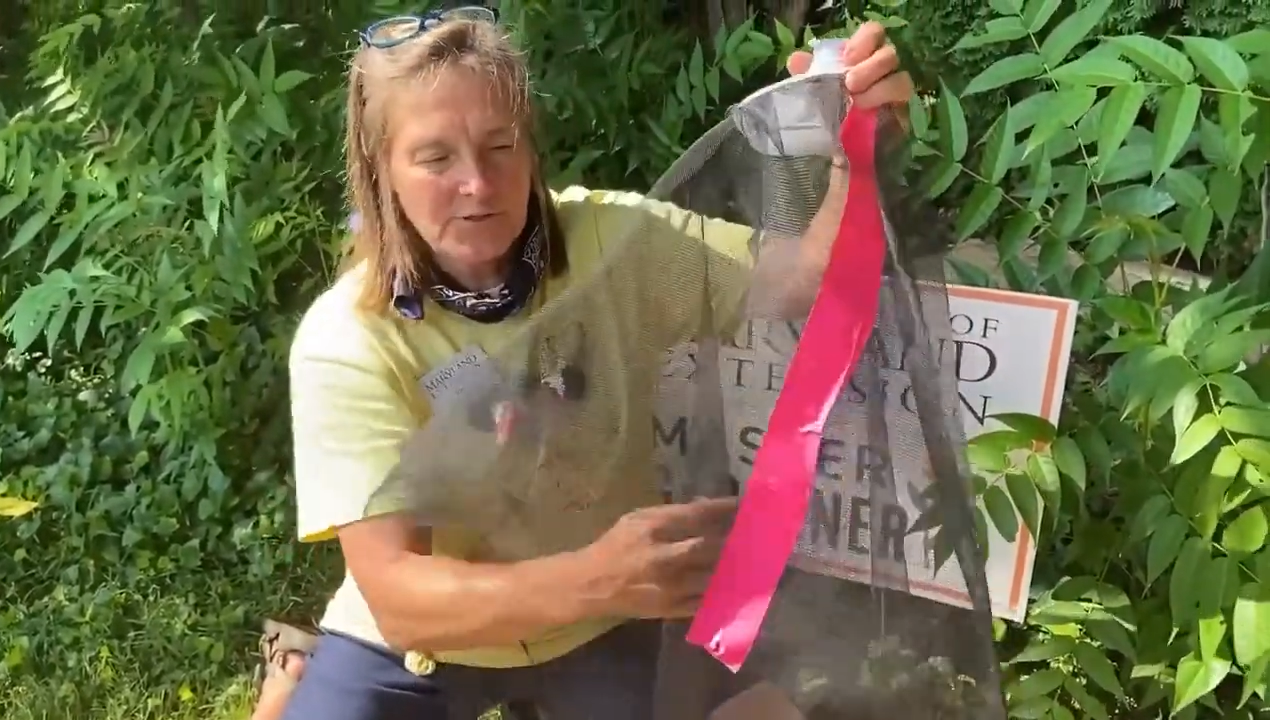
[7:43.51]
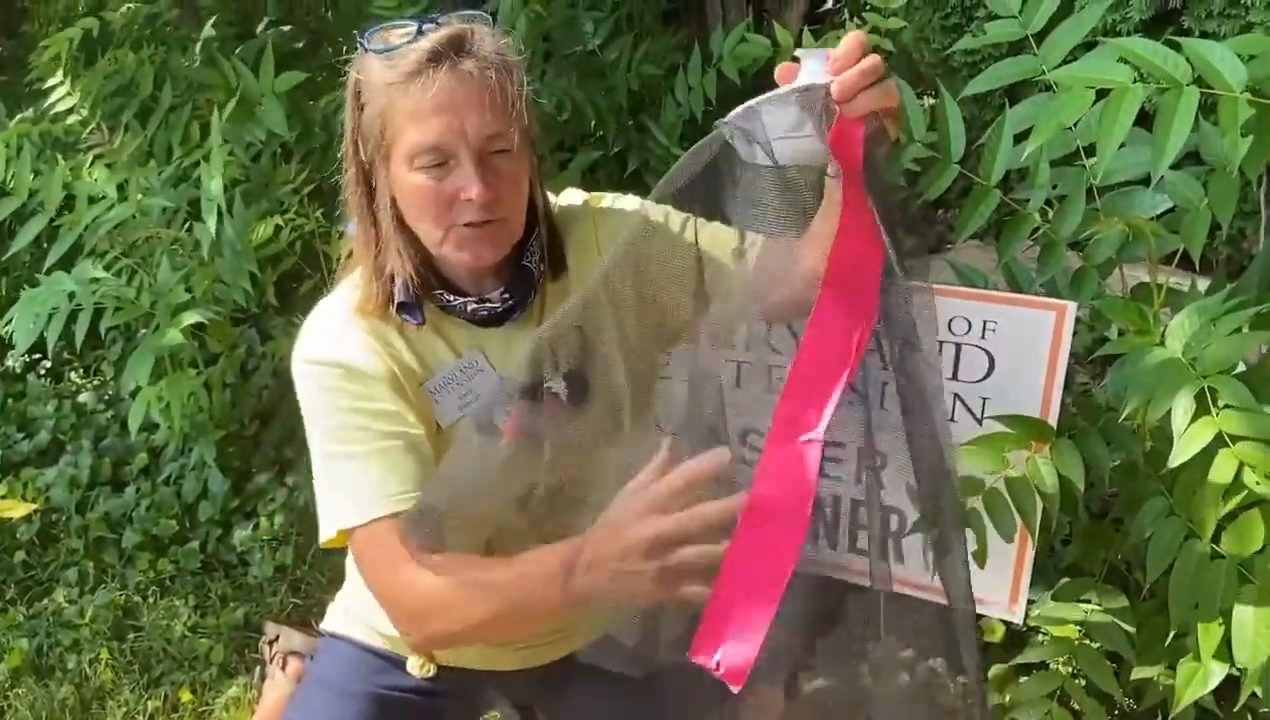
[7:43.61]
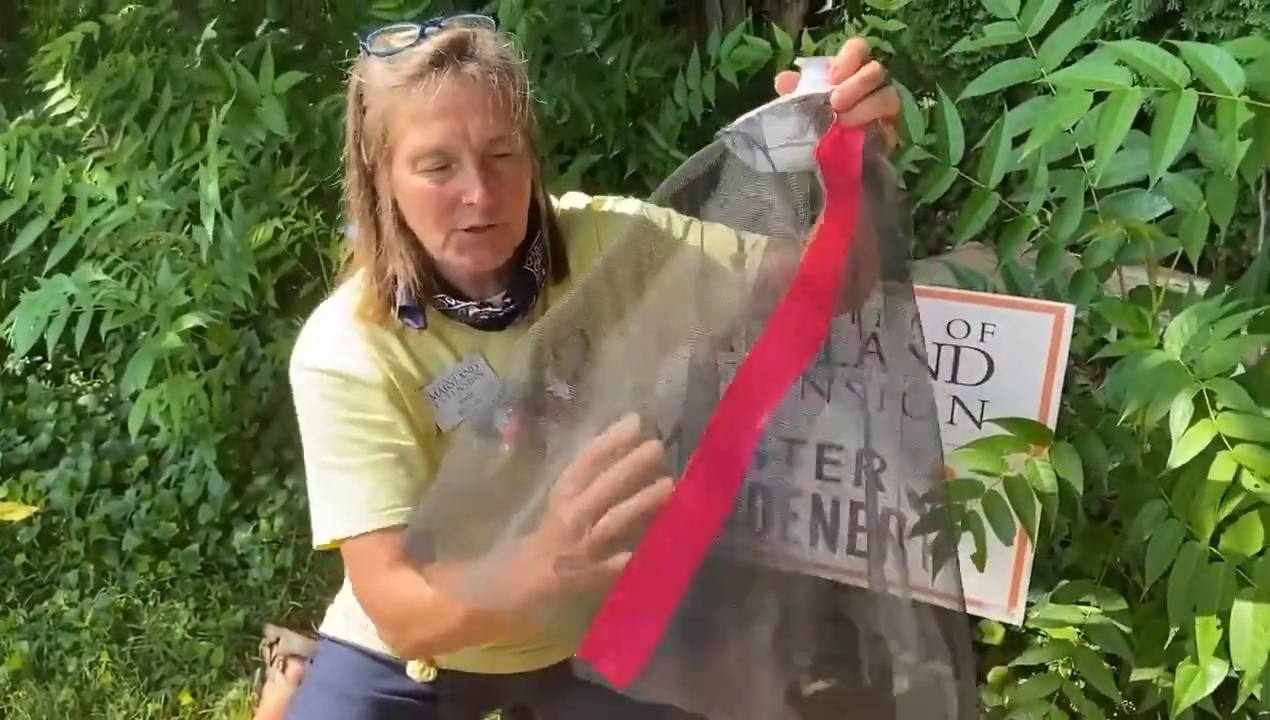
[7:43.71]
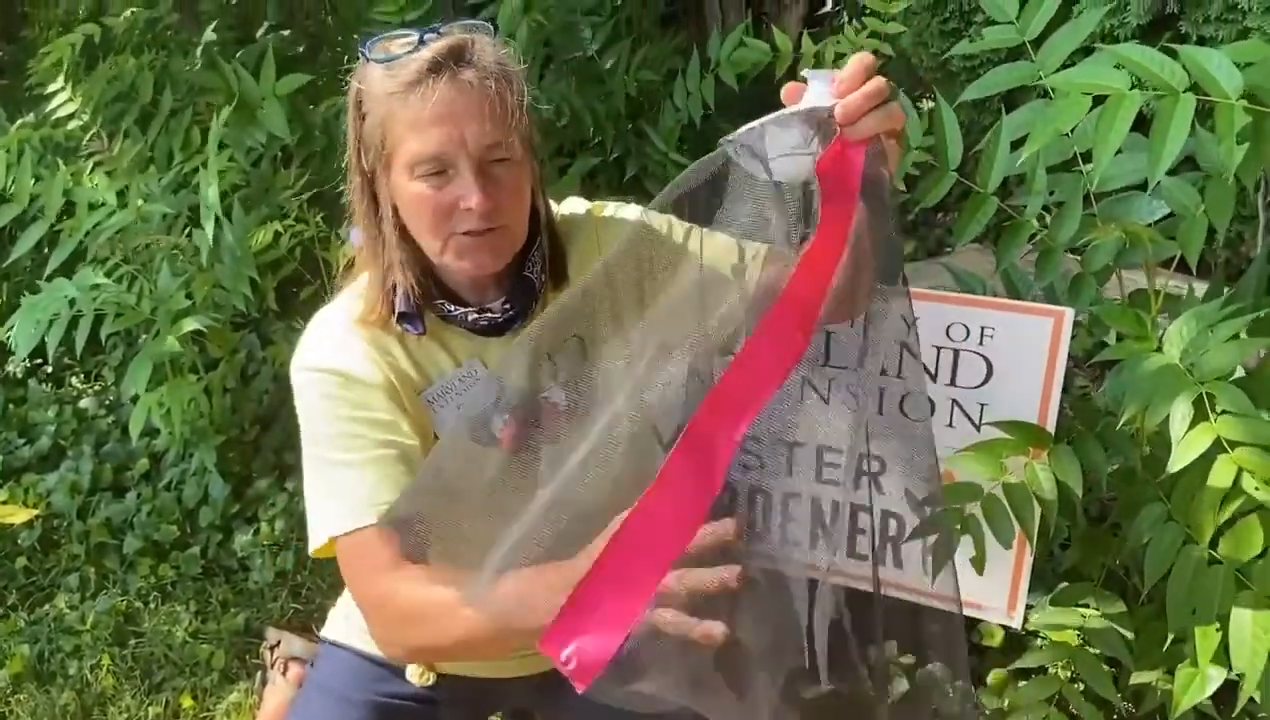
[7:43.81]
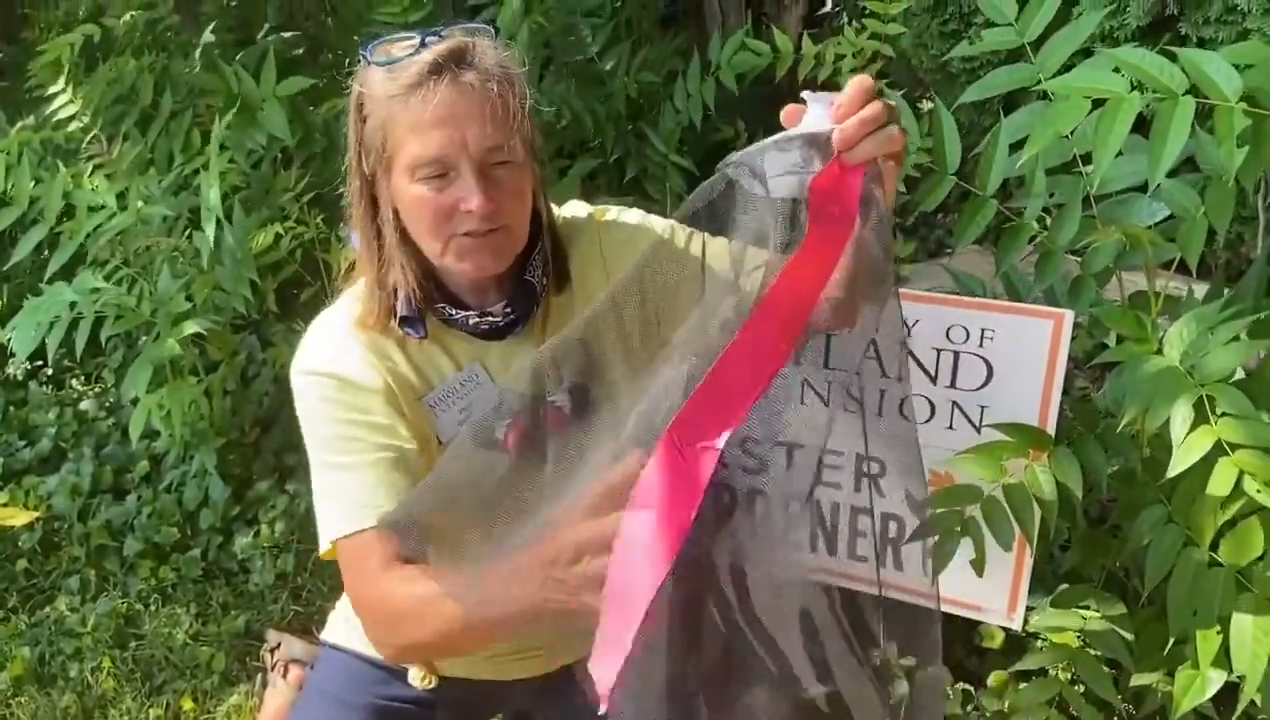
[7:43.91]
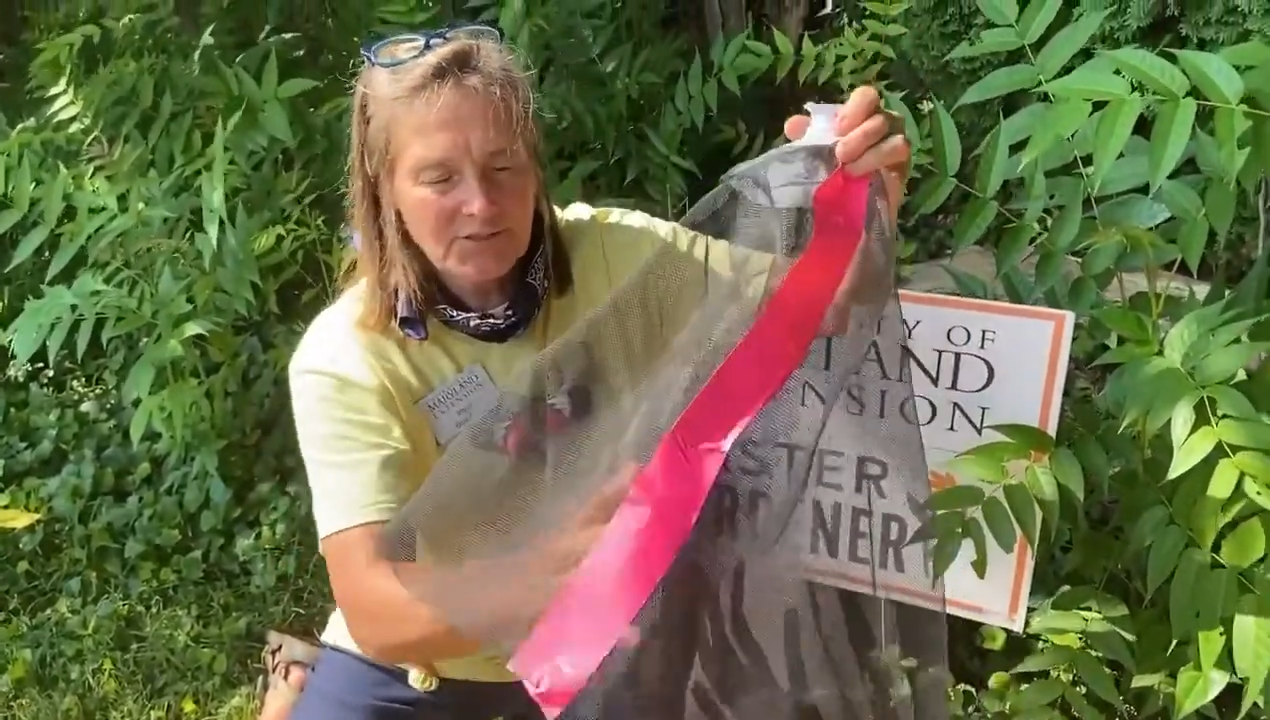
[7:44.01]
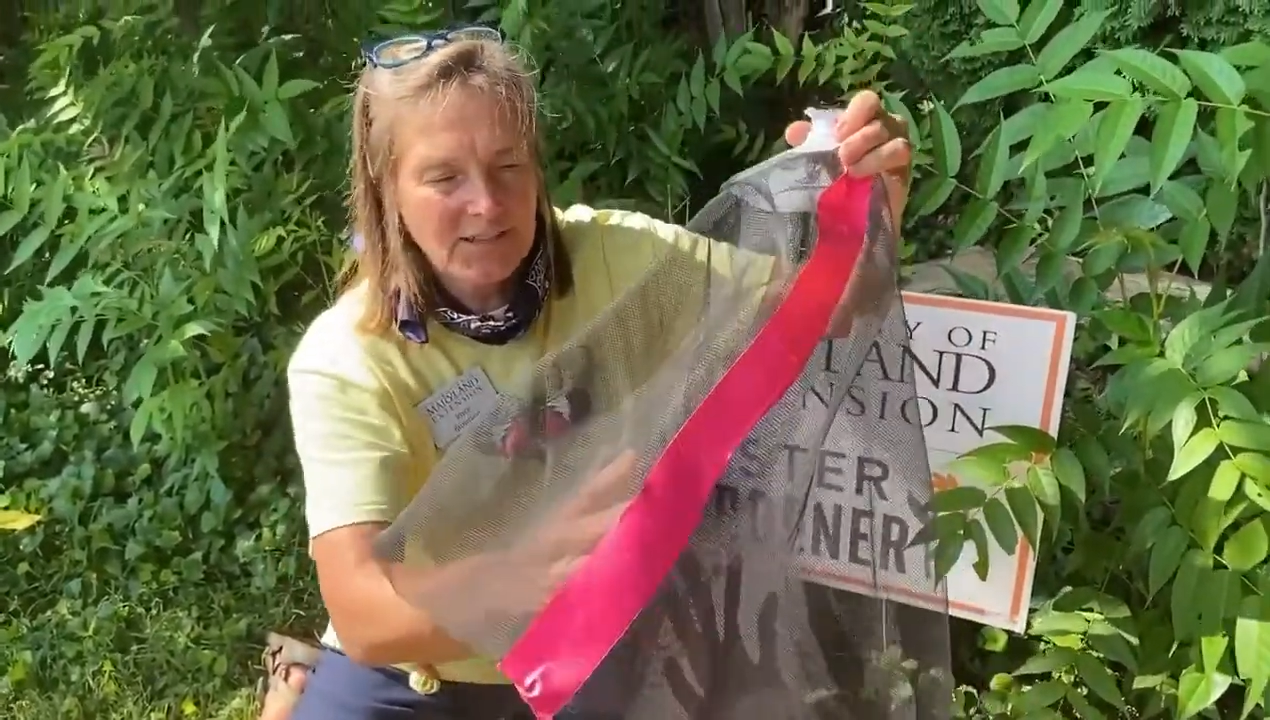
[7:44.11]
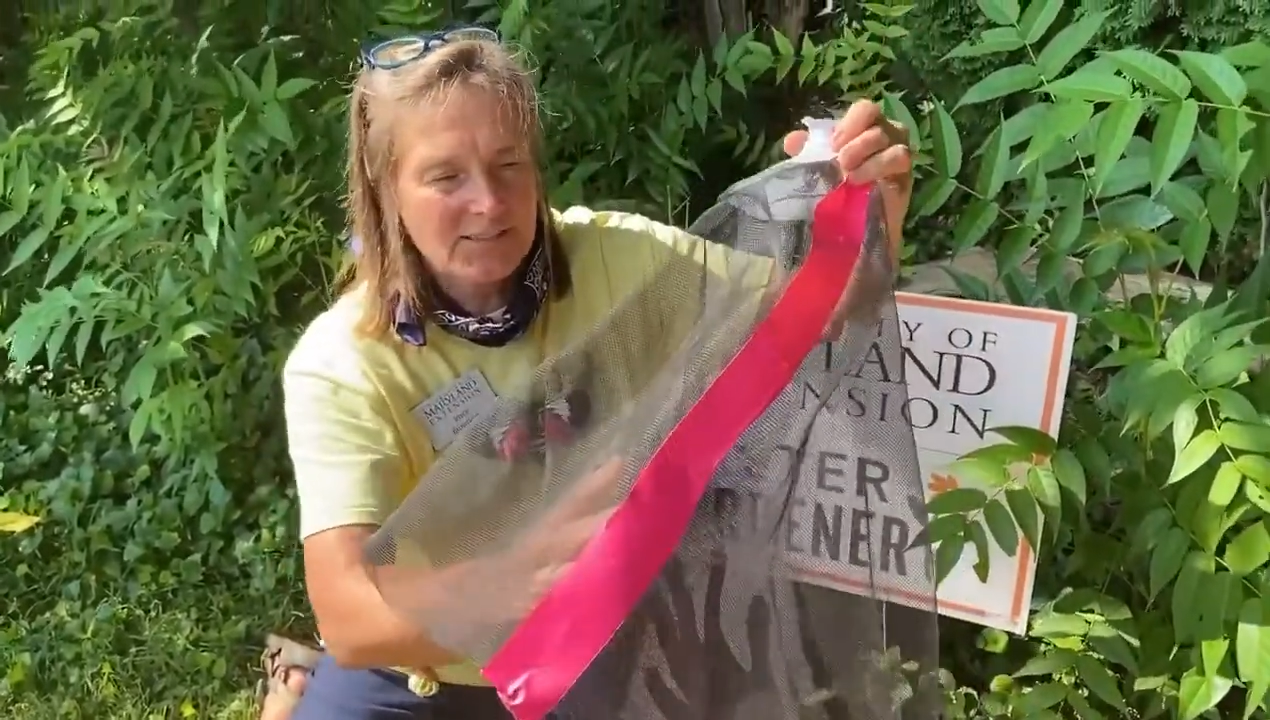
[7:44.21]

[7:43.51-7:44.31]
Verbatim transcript: skirt sticks